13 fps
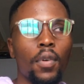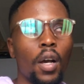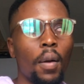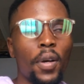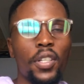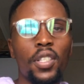
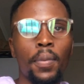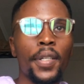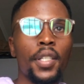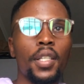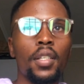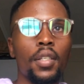abantu
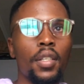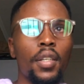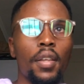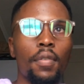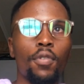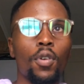abaningi
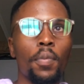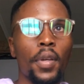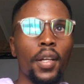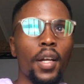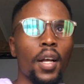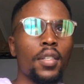they from
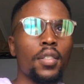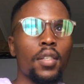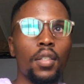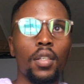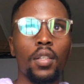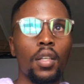Ekasi,
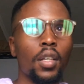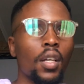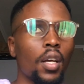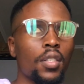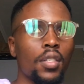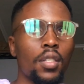and then
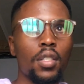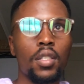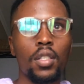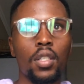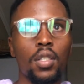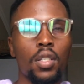Ekasi
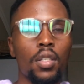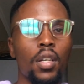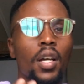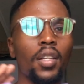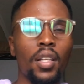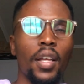it's
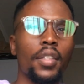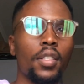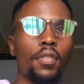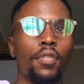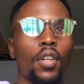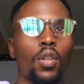kind of like
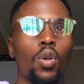different,